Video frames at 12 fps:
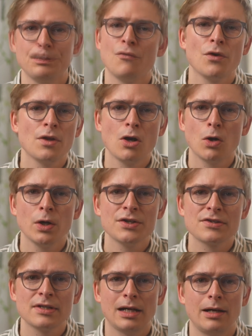For the
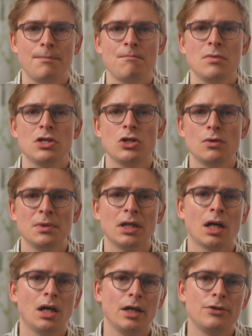longest time,
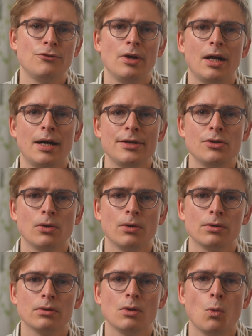humankind relied
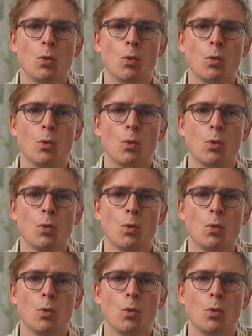on